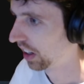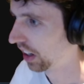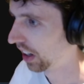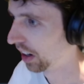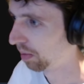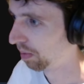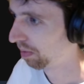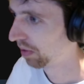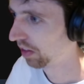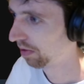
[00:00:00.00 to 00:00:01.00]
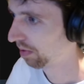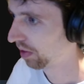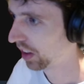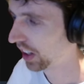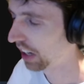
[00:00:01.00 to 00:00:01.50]
um,
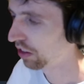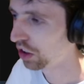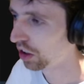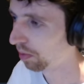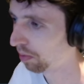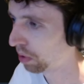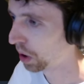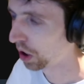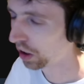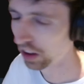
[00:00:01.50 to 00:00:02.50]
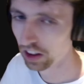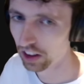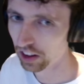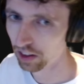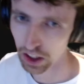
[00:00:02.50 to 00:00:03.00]
gives you a proc that
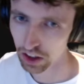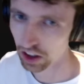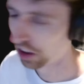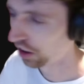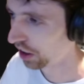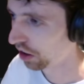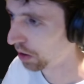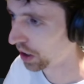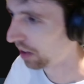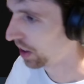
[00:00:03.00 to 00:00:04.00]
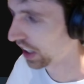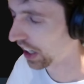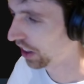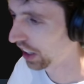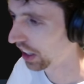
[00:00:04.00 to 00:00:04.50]
makes another thing do more damage. Like
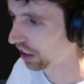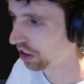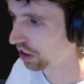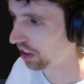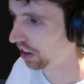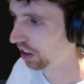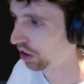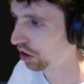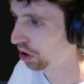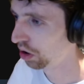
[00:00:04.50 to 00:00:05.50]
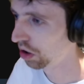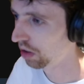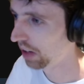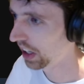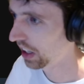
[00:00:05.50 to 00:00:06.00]
I think there's too
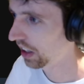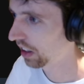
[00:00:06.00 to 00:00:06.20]
many.